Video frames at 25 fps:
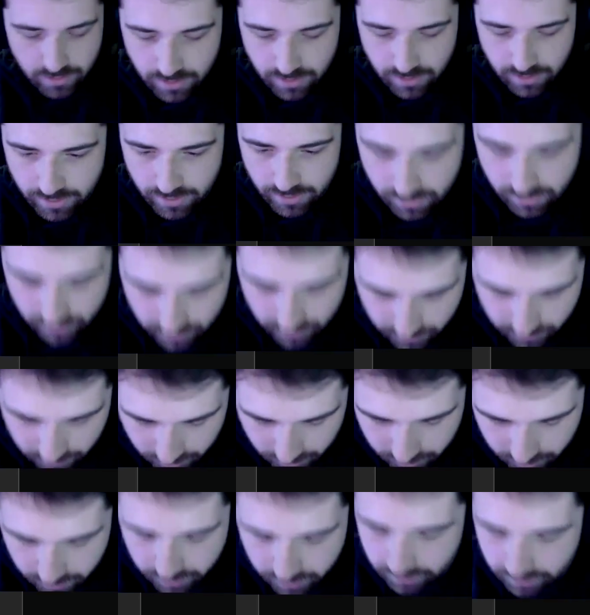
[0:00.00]
and it
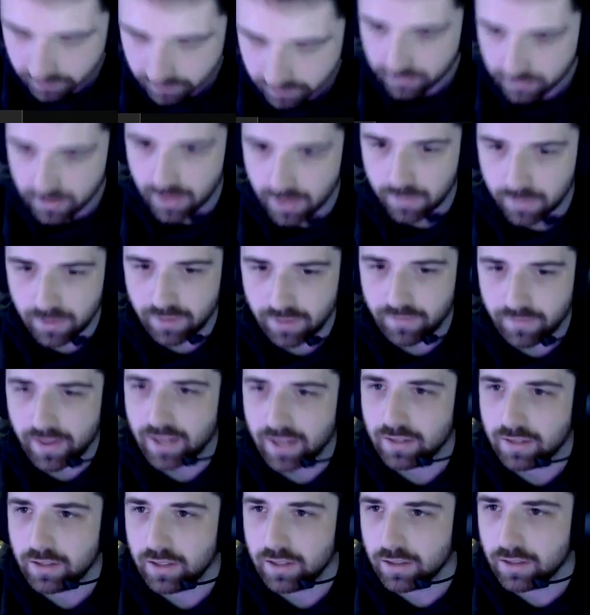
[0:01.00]
would
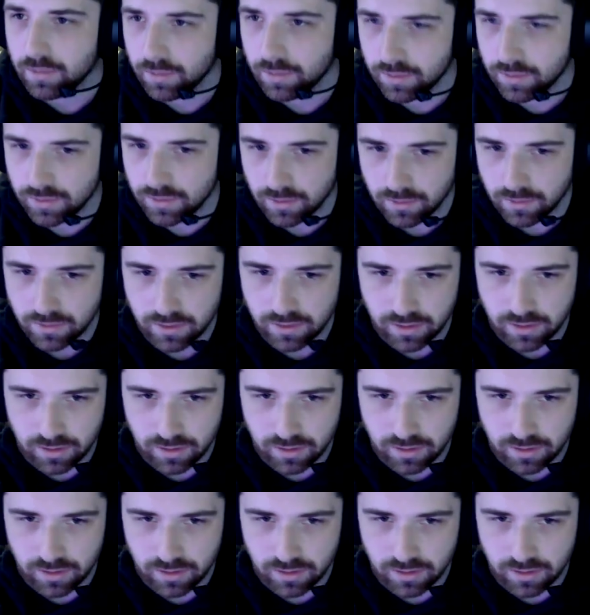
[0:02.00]
invalidate the results.